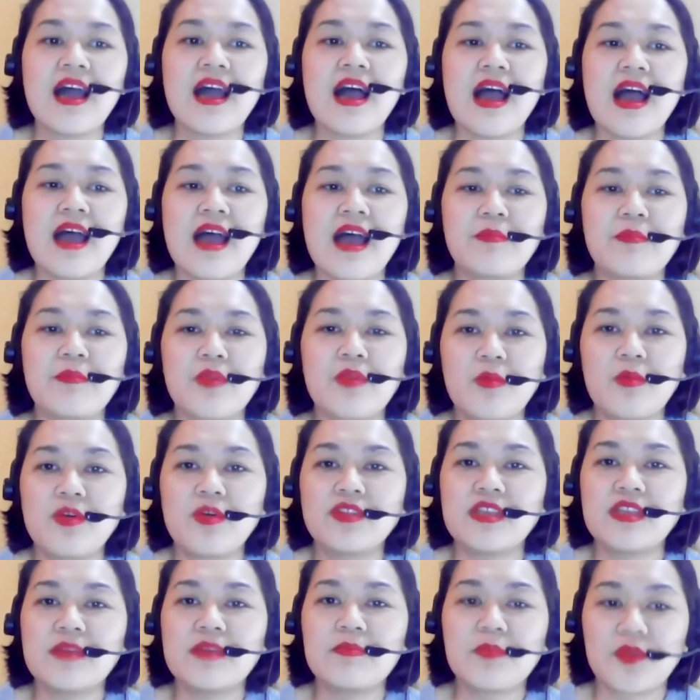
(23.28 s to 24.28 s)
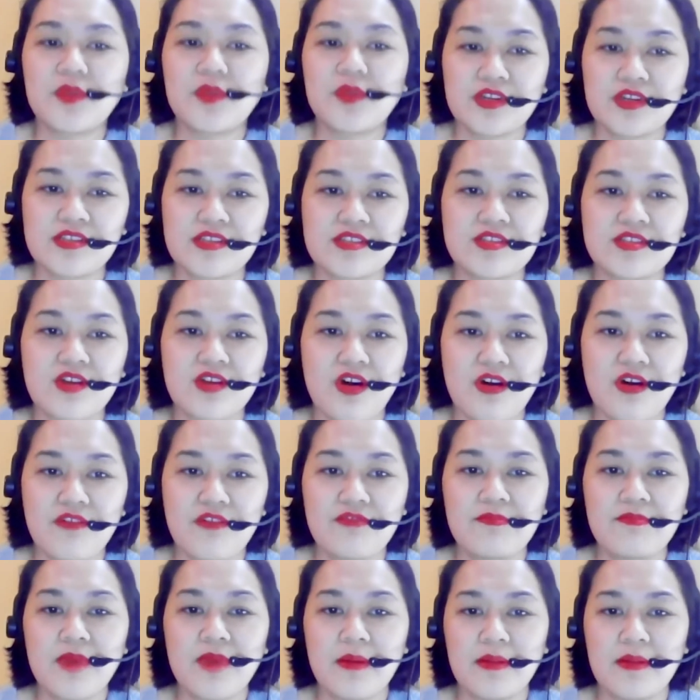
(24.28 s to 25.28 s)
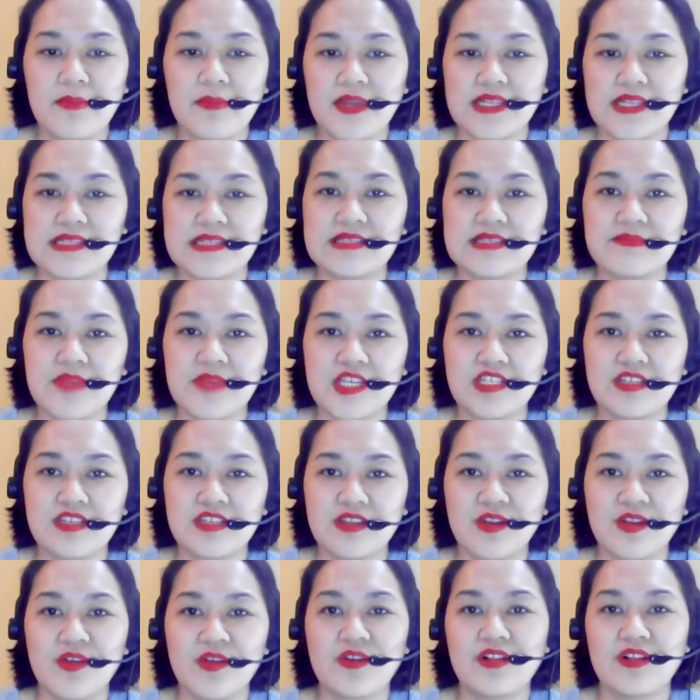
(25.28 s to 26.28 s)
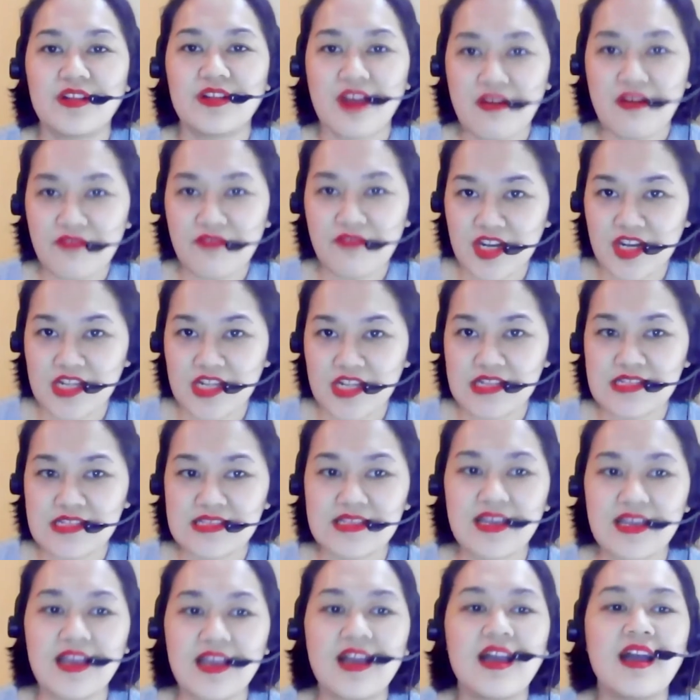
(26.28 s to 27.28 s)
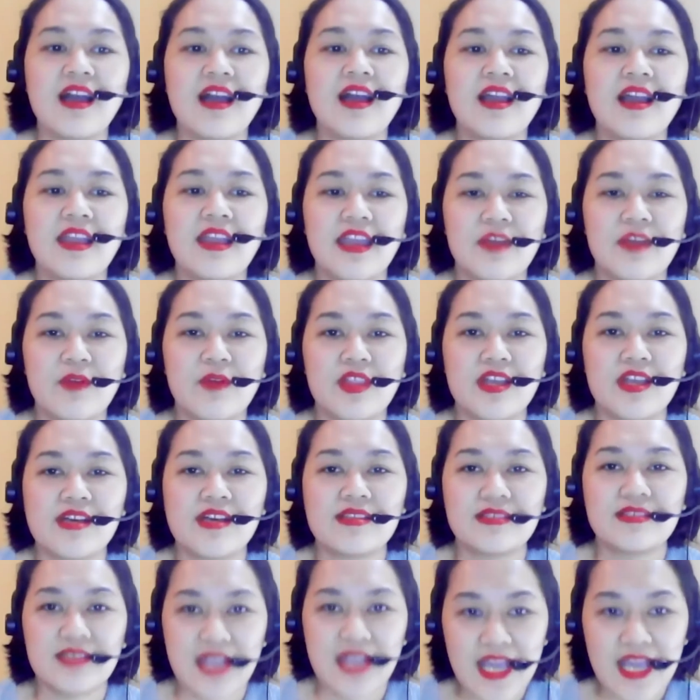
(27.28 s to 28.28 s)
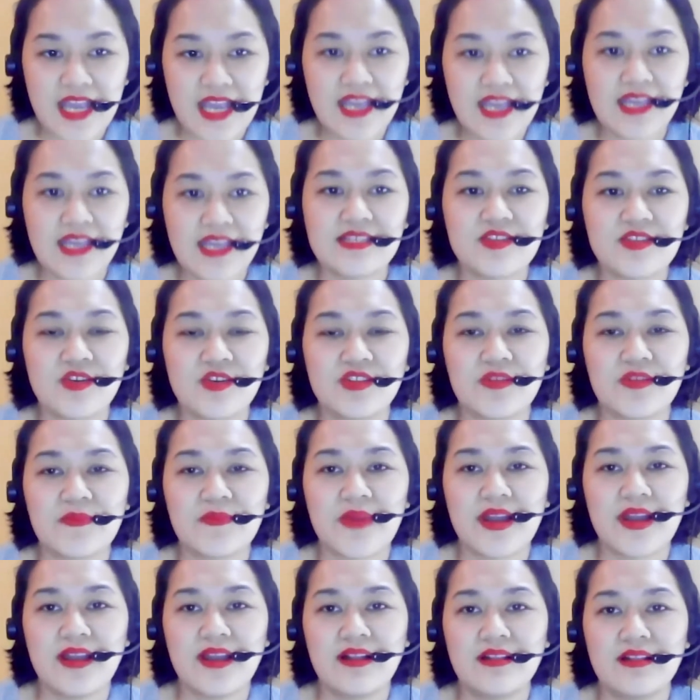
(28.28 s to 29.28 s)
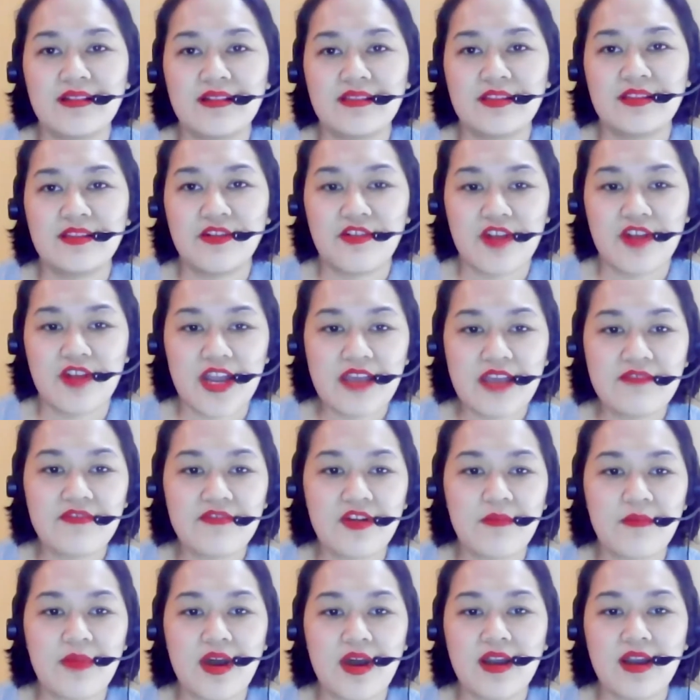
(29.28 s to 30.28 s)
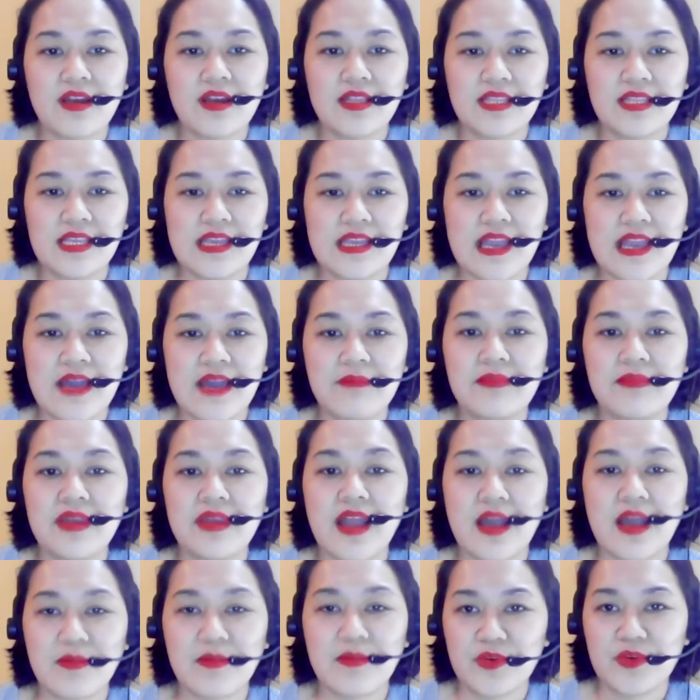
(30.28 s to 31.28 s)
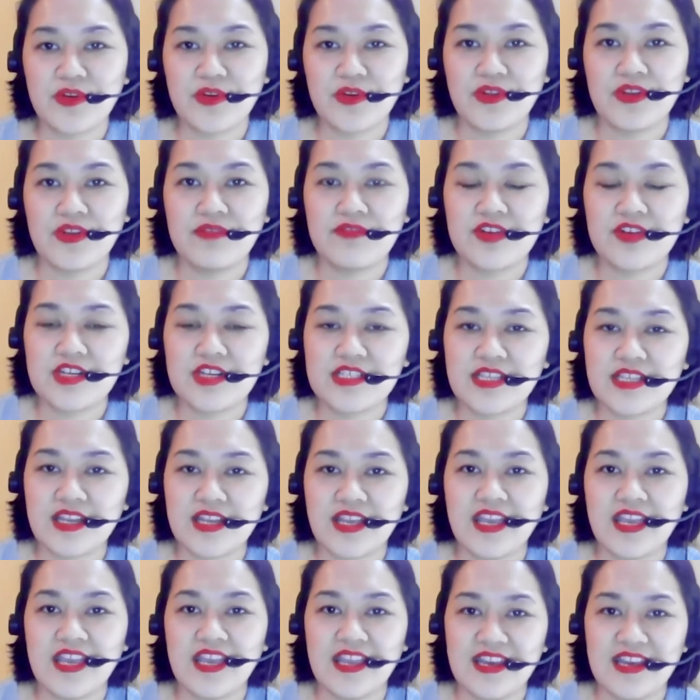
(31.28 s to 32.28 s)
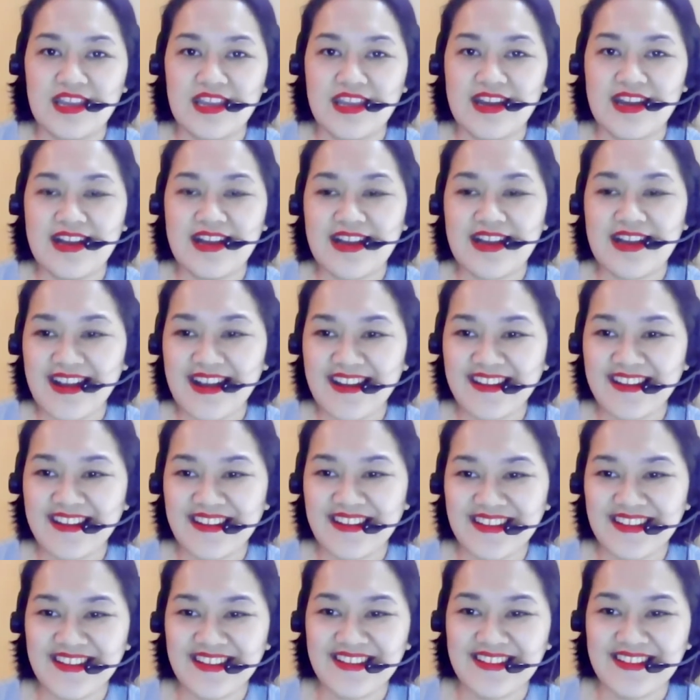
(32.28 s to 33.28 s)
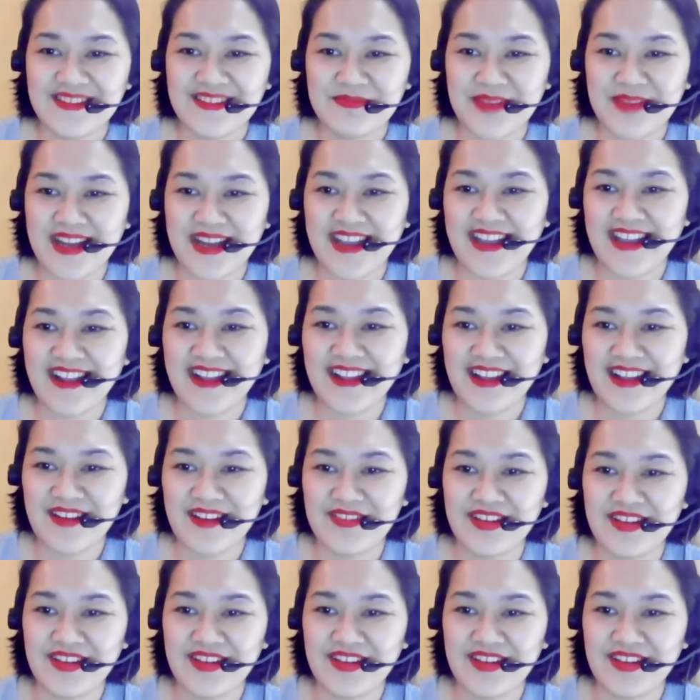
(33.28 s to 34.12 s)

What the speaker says: and promote the importance of public participation in local governance. Here with us today is Dr. Payal Thaorey from RTM Nagpur University, India. Hi, Payal, how are